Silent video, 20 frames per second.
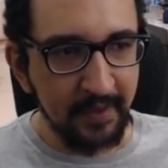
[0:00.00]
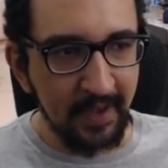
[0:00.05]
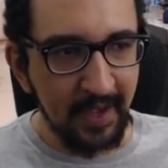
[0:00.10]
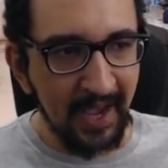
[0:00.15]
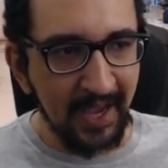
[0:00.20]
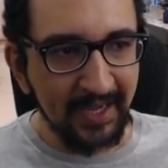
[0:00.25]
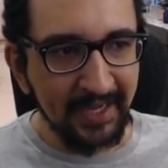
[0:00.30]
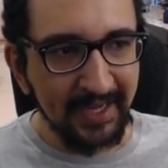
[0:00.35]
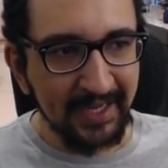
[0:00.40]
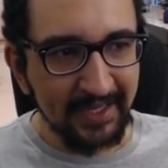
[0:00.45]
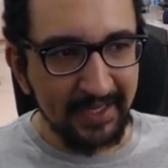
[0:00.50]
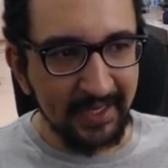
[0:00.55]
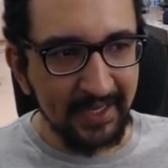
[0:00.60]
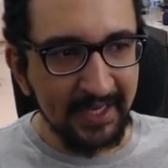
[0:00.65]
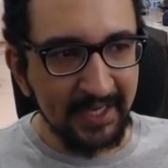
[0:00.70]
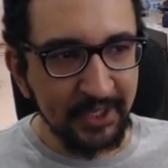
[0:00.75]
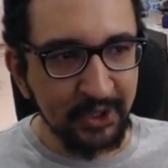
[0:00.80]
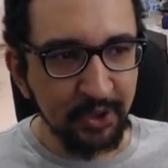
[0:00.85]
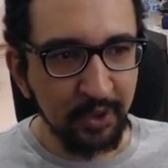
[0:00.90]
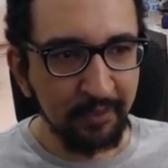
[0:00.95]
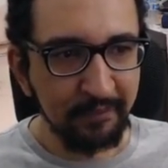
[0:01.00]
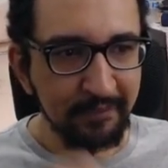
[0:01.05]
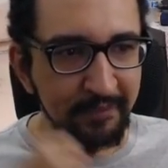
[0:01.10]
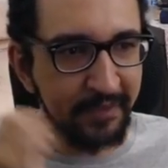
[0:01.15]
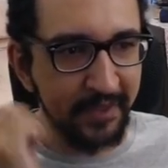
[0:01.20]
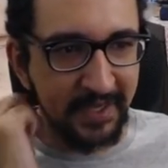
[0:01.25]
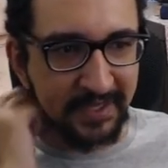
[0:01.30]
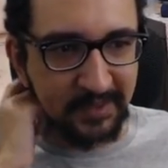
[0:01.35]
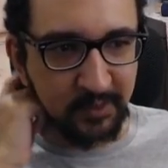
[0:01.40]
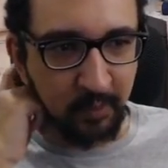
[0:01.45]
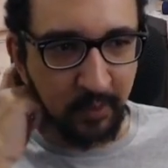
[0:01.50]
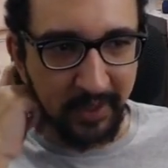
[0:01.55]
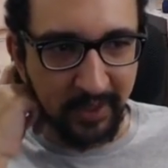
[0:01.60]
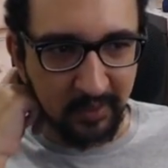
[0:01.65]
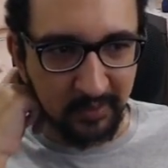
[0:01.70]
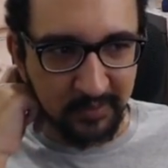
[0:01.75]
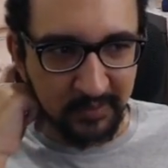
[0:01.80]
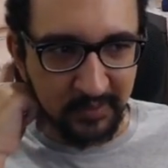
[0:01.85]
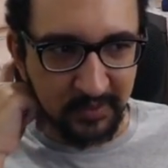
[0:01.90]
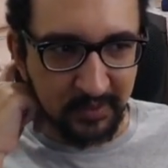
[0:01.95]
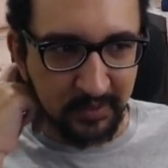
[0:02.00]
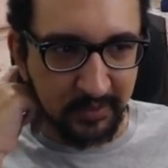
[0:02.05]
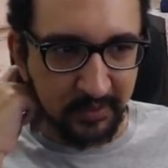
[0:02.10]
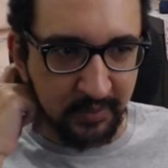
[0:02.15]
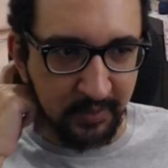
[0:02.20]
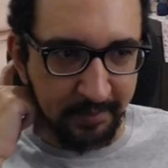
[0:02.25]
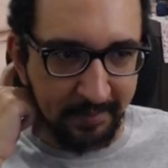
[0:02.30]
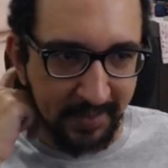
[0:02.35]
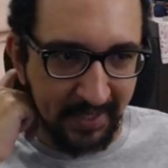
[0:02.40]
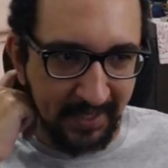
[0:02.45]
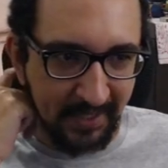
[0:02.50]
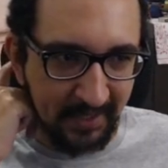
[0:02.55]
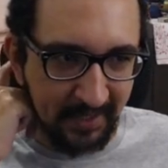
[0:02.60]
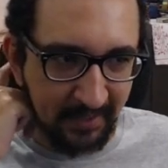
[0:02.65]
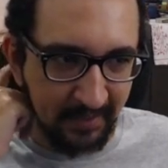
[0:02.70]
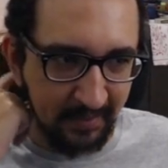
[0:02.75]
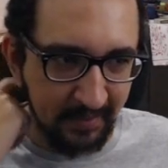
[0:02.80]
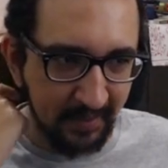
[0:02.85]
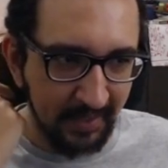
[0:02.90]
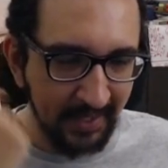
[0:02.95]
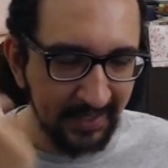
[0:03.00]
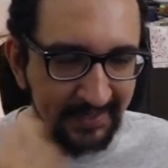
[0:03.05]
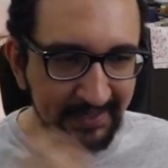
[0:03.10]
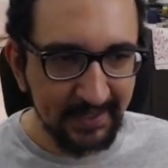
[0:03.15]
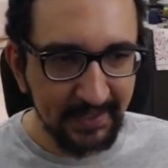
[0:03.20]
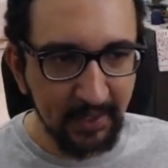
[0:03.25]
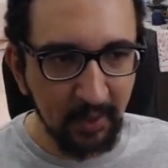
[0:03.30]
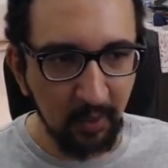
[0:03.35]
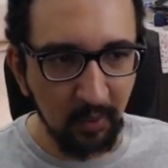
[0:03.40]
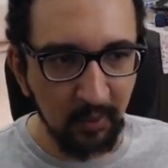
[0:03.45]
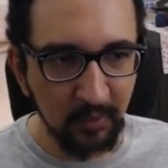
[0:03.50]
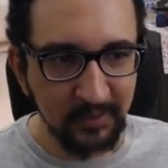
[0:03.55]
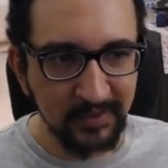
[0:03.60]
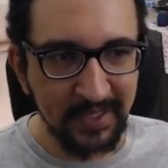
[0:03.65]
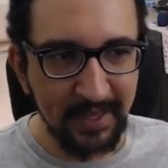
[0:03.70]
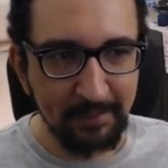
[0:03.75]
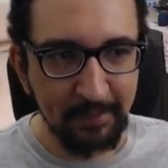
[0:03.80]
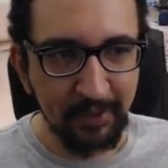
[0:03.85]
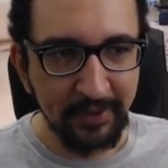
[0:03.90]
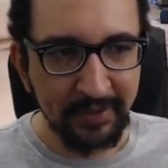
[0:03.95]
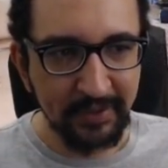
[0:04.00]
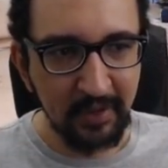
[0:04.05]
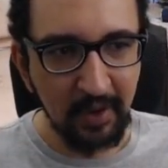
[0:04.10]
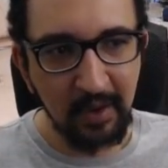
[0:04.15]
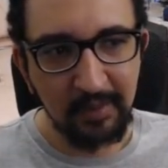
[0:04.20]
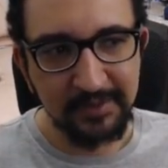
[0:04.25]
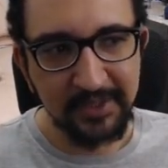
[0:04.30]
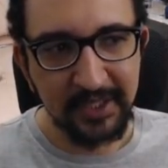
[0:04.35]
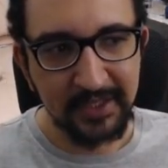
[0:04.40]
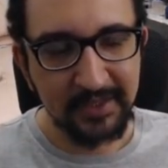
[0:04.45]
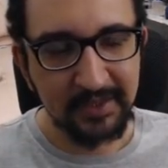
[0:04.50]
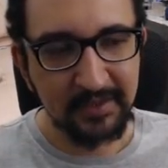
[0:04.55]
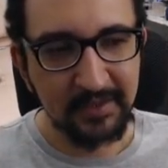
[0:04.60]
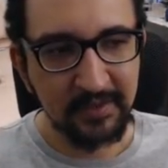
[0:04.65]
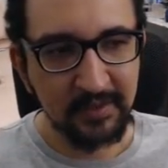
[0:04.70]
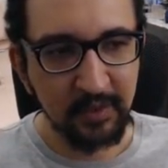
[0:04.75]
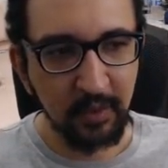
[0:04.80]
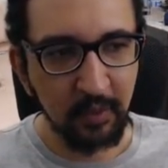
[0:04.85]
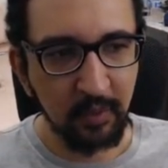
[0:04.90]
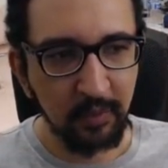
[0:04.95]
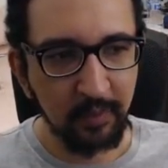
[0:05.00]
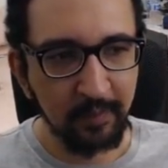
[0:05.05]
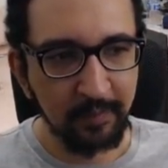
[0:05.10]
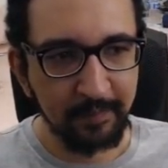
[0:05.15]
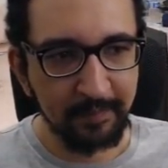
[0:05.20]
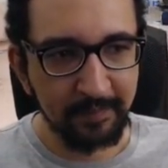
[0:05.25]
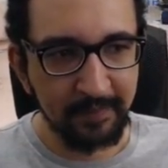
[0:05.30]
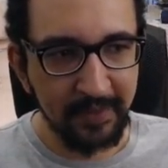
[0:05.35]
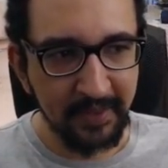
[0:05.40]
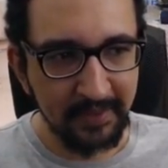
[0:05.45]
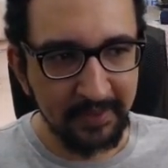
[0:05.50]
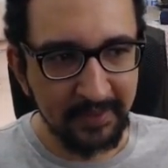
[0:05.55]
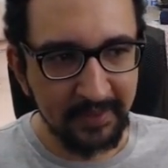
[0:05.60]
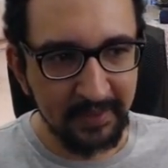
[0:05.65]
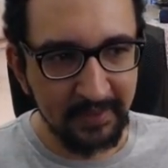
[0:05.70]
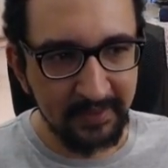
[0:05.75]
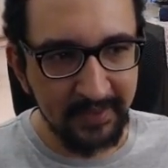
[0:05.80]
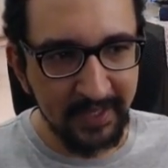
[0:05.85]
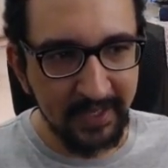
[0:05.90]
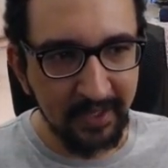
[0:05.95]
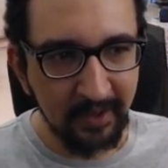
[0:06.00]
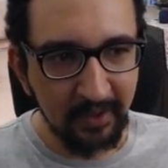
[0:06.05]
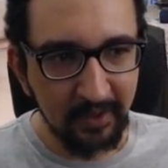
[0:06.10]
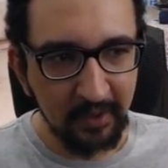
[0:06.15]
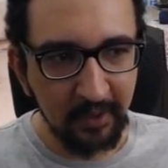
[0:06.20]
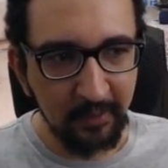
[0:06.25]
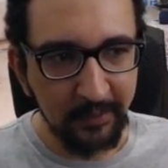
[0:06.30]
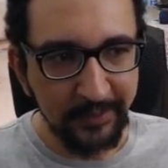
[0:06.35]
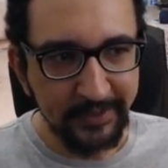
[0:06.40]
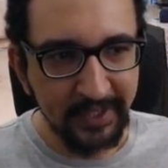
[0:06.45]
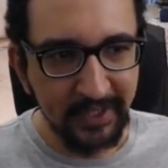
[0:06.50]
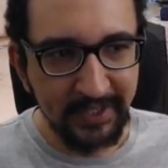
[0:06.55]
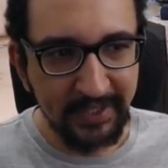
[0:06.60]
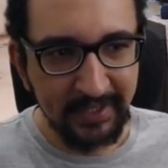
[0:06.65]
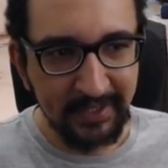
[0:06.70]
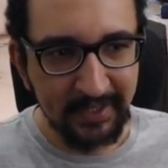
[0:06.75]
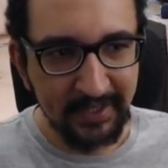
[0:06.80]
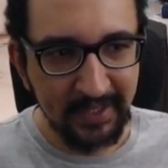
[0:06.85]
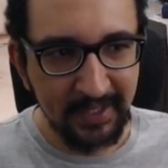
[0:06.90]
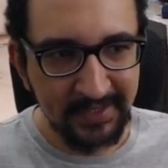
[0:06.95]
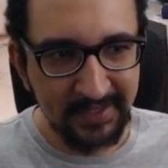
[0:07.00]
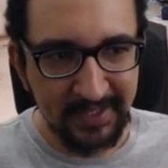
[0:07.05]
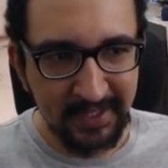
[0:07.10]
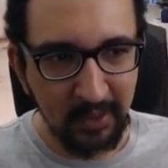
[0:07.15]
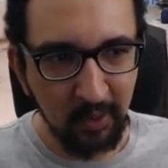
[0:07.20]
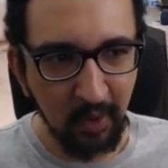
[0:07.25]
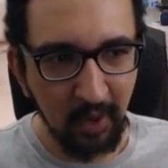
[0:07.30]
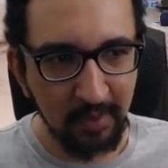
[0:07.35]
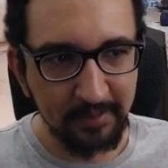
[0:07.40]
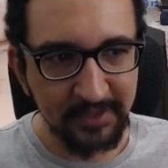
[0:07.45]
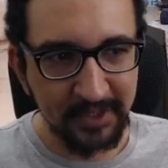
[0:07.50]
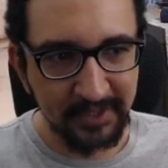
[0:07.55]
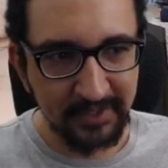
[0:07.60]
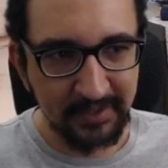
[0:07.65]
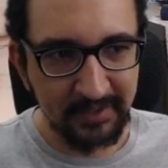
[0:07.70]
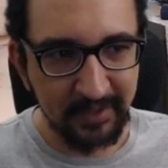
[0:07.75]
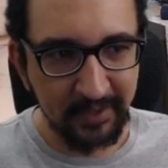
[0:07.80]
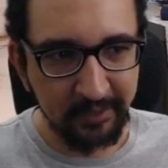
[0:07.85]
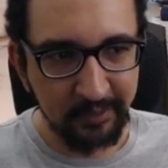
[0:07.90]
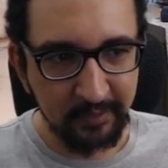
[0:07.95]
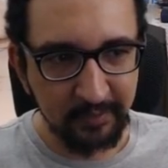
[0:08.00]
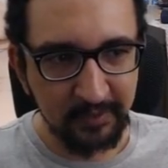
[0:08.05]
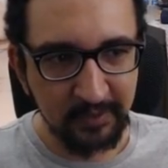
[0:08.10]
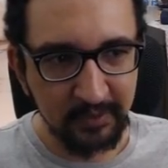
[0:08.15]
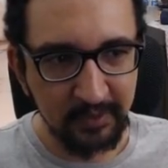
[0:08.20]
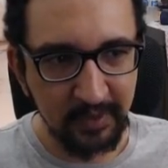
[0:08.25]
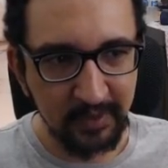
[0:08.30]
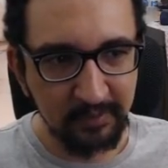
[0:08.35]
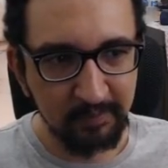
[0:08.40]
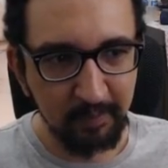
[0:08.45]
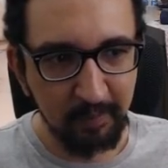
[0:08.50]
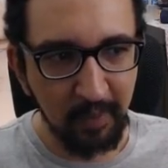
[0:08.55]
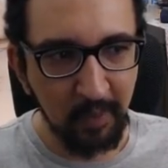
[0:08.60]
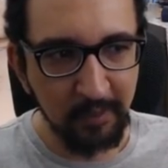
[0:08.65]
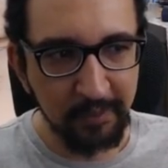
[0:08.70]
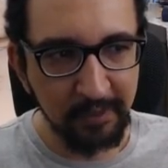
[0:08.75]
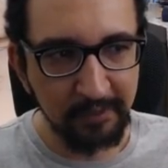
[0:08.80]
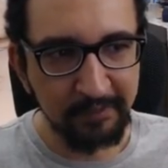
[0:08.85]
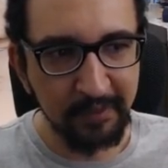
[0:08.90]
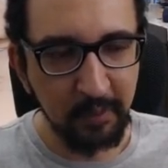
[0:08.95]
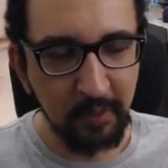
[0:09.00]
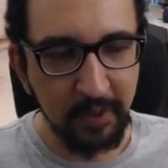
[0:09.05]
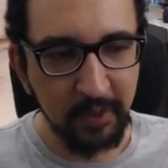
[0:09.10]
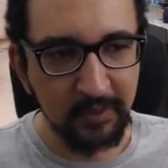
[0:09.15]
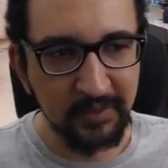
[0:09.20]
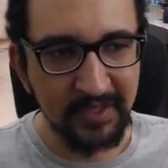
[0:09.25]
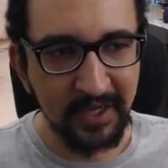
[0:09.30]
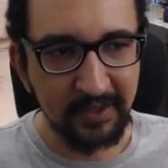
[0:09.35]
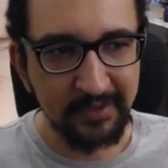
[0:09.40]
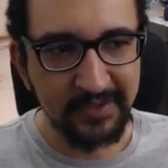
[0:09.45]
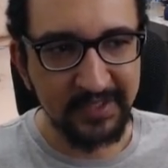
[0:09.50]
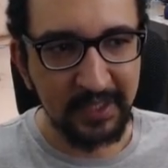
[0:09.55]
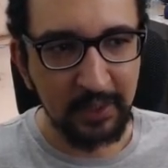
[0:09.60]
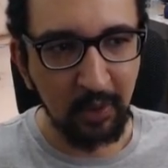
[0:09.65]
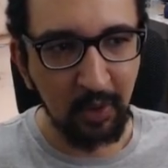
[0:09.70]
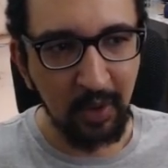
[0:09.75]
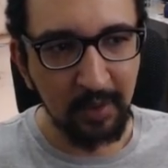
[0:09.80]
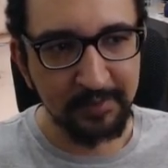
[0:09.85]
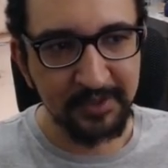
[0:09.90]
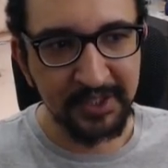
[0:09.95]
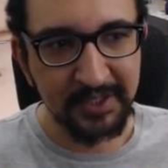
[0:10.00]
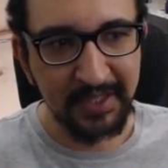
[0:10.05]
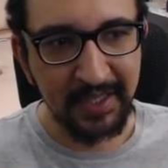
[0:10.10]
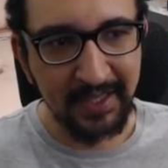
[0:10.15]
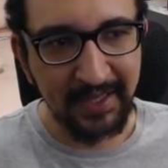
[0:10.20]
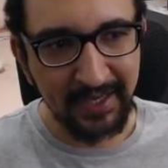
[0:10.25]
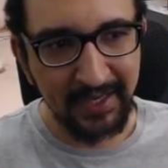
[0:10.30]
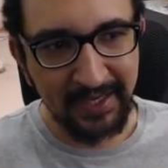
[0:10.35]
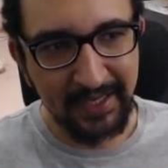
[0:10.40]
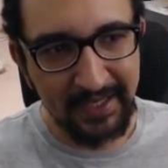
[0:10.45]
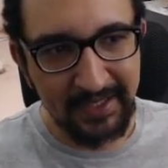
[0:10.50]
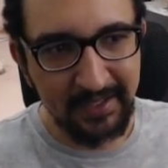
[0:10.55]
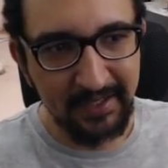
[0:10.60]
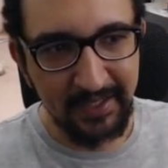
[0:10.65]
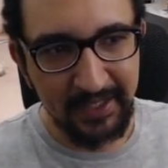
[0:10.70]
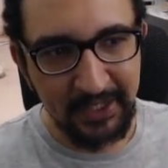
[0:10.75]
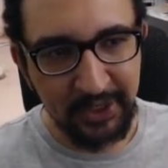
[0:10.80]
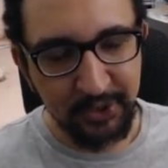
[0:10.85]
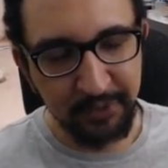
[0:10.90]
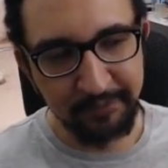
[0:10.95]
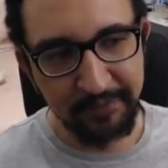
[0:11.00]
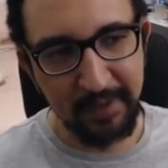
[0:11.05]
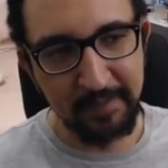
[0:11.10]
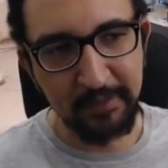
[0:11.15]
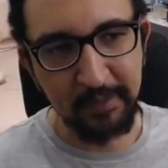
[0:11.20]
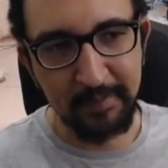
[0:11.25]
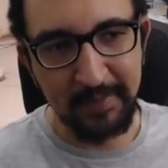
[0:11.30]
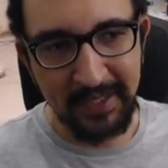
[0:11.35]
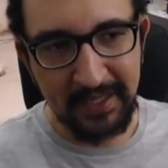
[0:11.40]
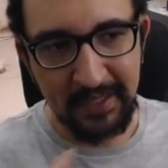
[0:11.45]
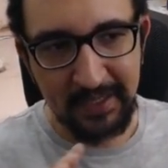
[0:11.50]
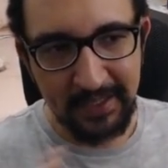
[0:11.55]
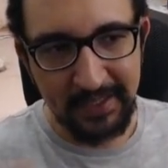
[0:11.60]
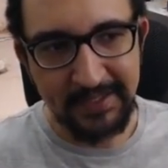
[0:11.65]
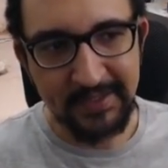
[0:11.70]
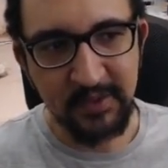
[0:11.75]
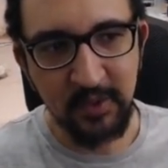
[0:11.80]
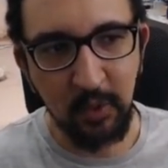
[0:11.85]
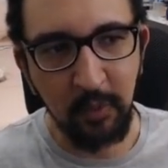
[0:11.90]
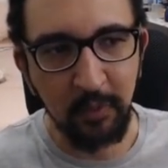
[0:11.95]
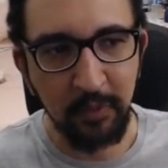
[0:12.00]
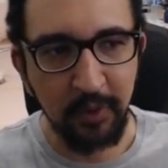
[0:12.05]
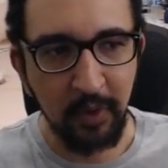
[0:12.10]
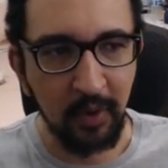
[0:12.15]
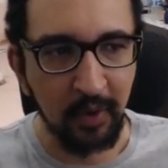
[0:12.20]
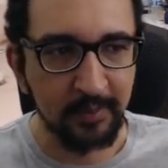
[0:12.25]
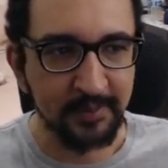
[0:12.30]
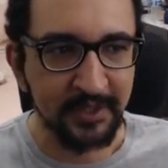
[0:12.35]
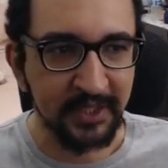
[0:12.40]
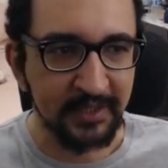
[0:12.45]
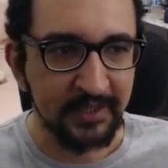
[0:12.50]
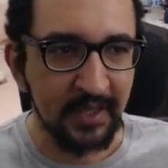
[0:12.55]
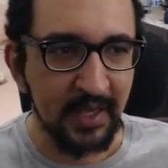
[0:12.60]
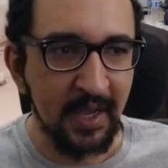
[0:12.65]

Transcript: I need each of these wheels to be a single separate object. So they are currently a single object. Both of the wheels are a single object, and I need each of them to be its own object.